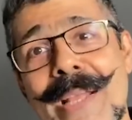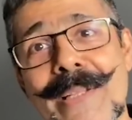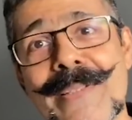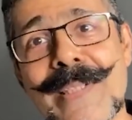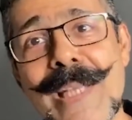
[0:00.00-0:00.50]
I
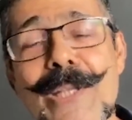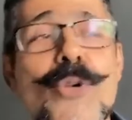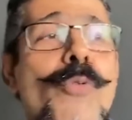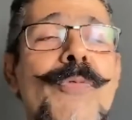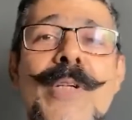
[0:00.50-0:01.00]
can see,
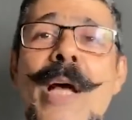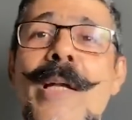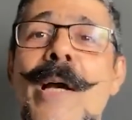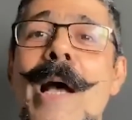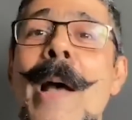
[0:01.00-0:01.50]
you've done
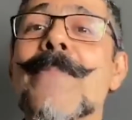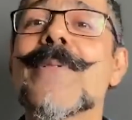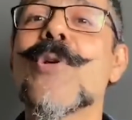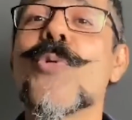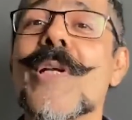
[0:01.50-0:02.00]
an
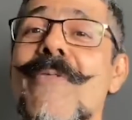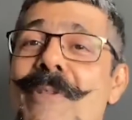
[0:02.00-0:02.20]
absolutely